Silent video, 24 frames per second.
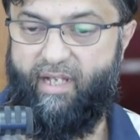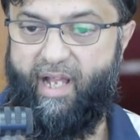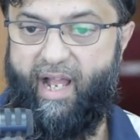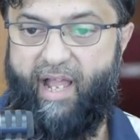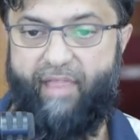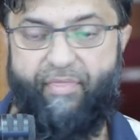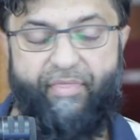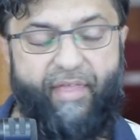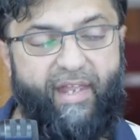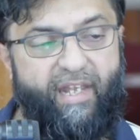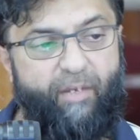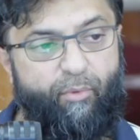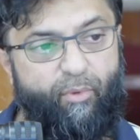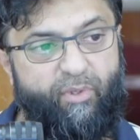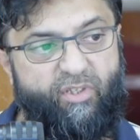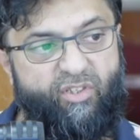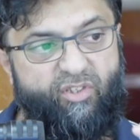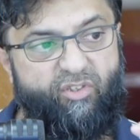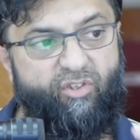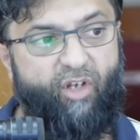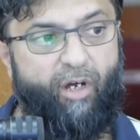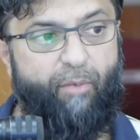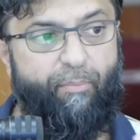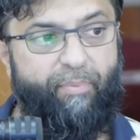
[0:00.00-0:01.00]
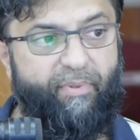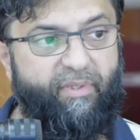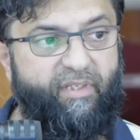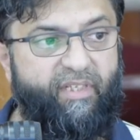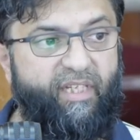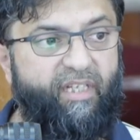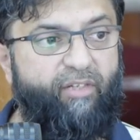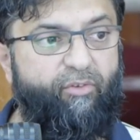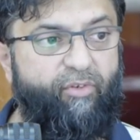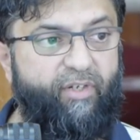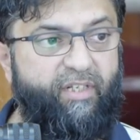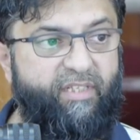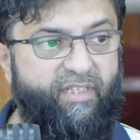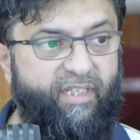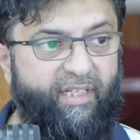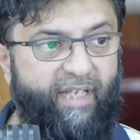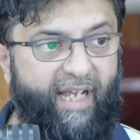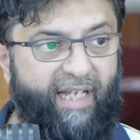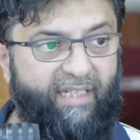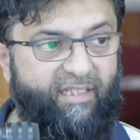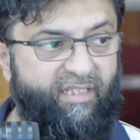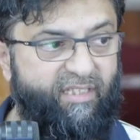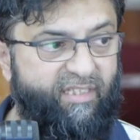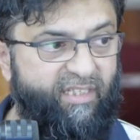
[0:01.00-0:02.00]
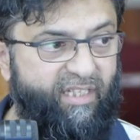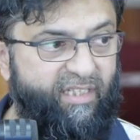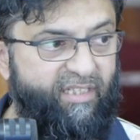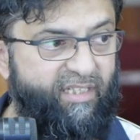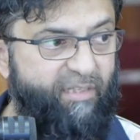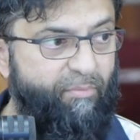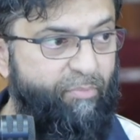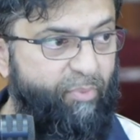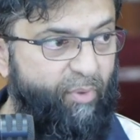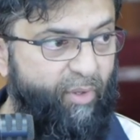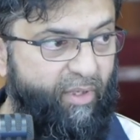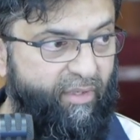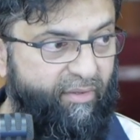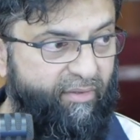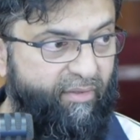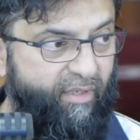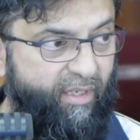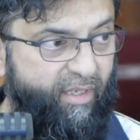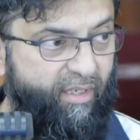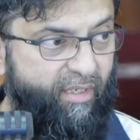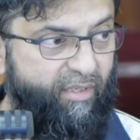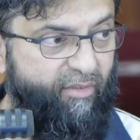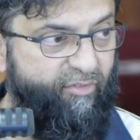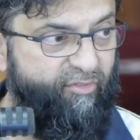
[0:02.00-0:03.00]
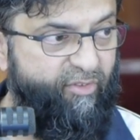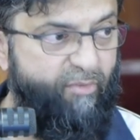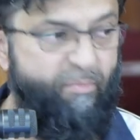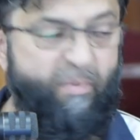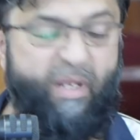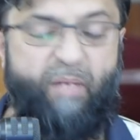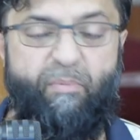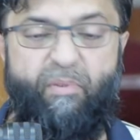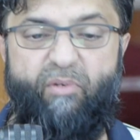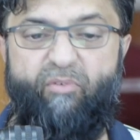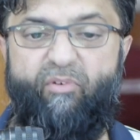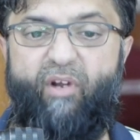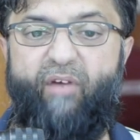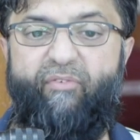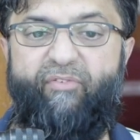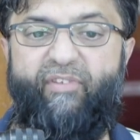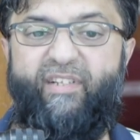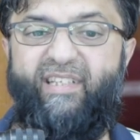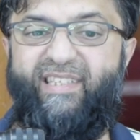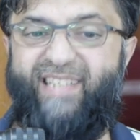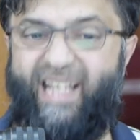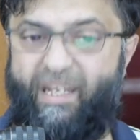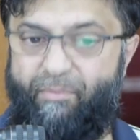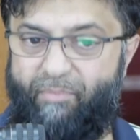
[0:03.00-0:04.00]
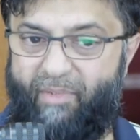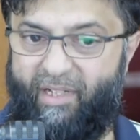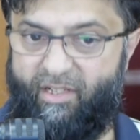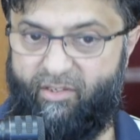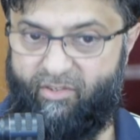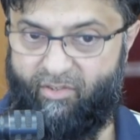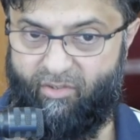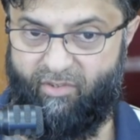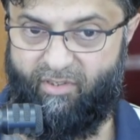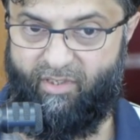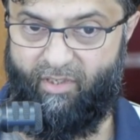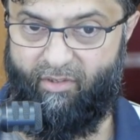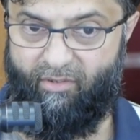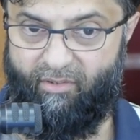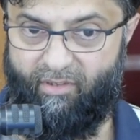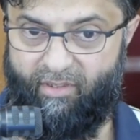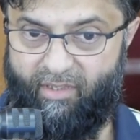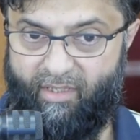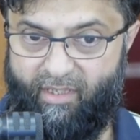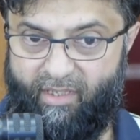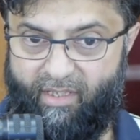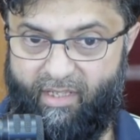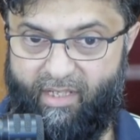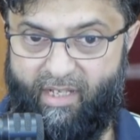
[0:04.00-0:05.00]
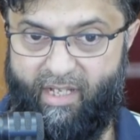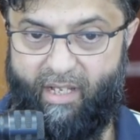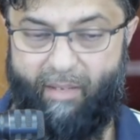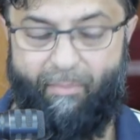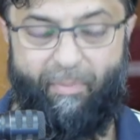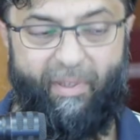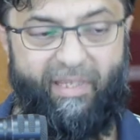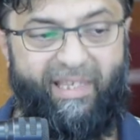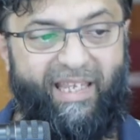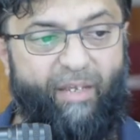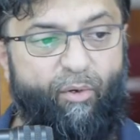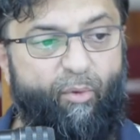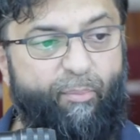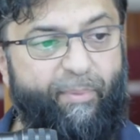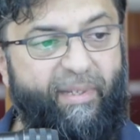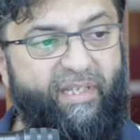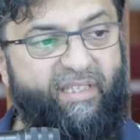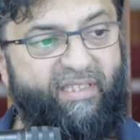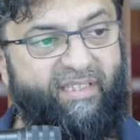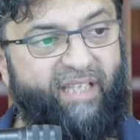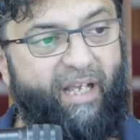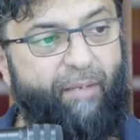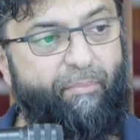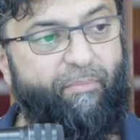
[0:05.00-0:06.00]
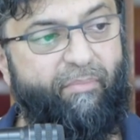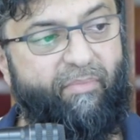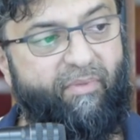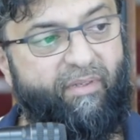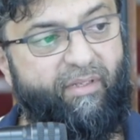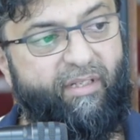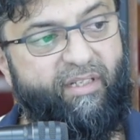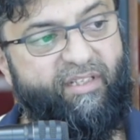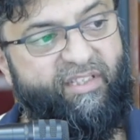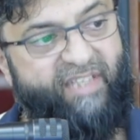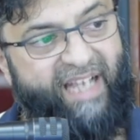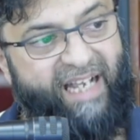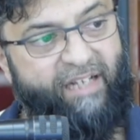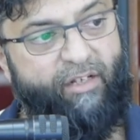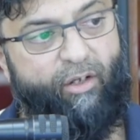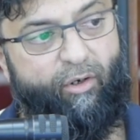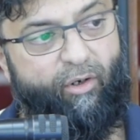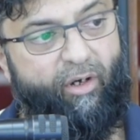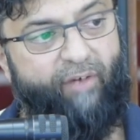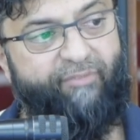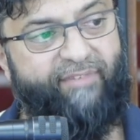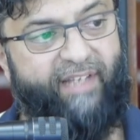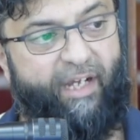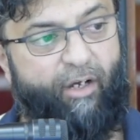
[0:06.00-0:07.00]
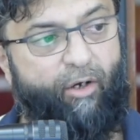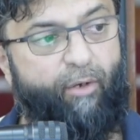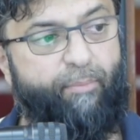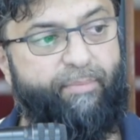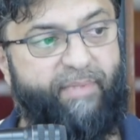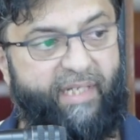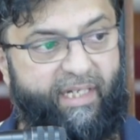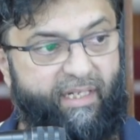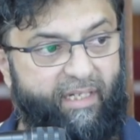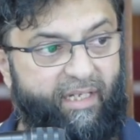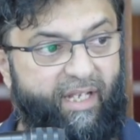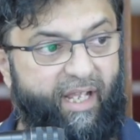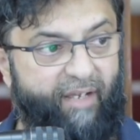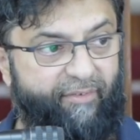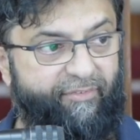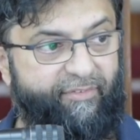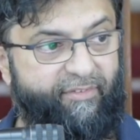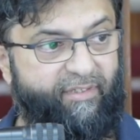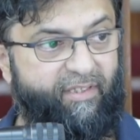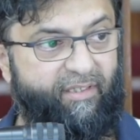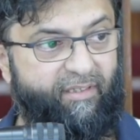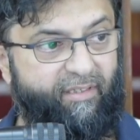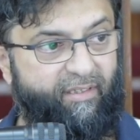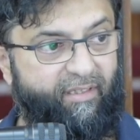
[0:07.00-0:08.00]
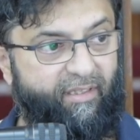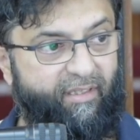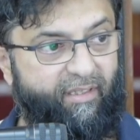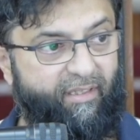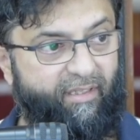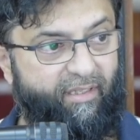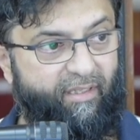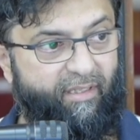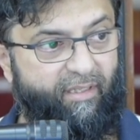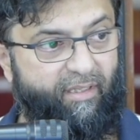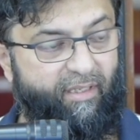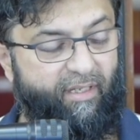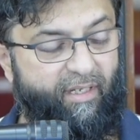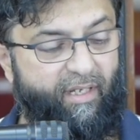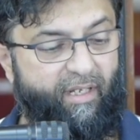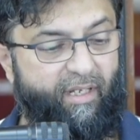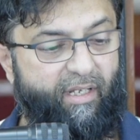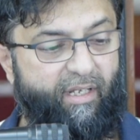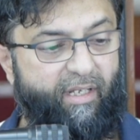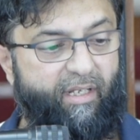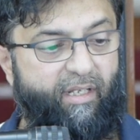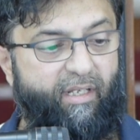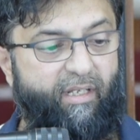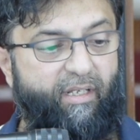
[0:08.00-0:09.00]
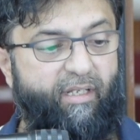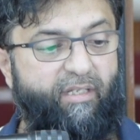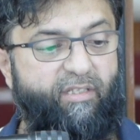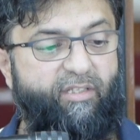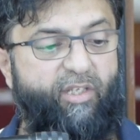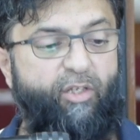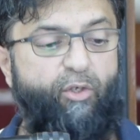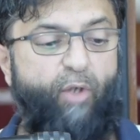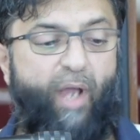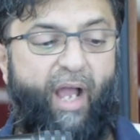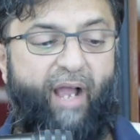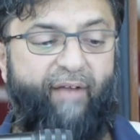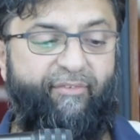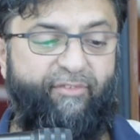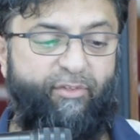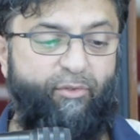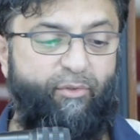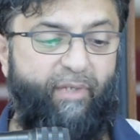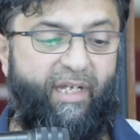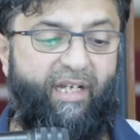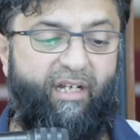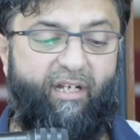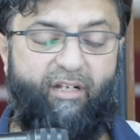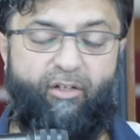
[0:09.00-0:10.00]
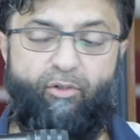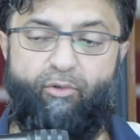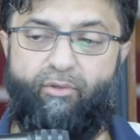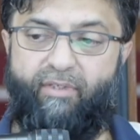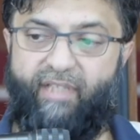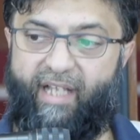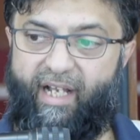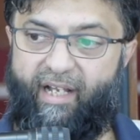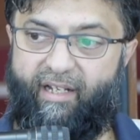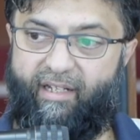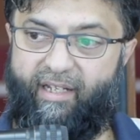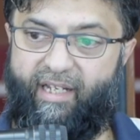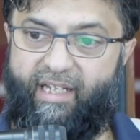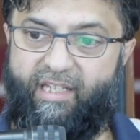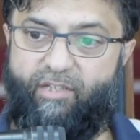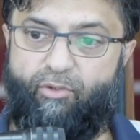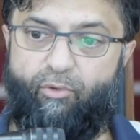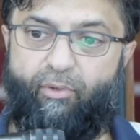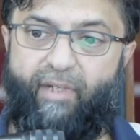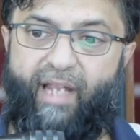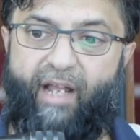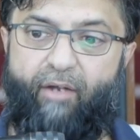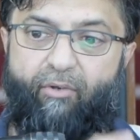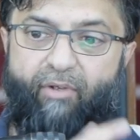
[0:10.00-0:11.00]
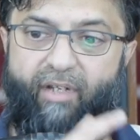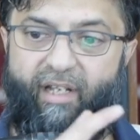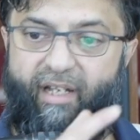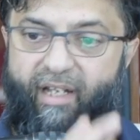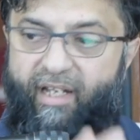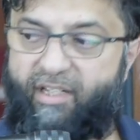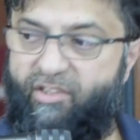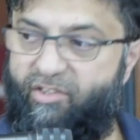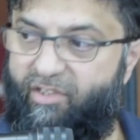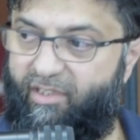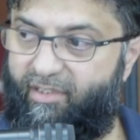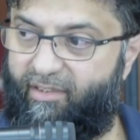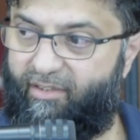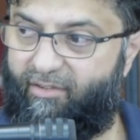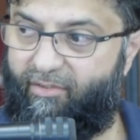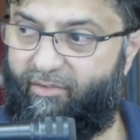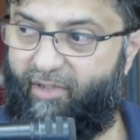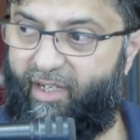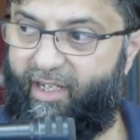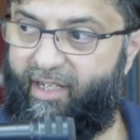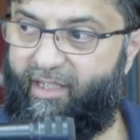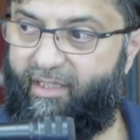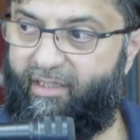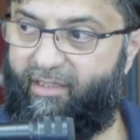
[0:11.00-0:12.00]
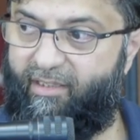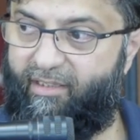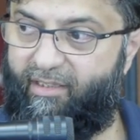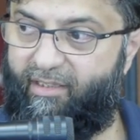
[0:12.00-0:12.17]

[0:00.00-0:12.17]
And then it will stop decreasing at a certain point for maybe roughly 10 minutes or so. But there will be some shadow of that object left. So you have to include that in your calculation, right?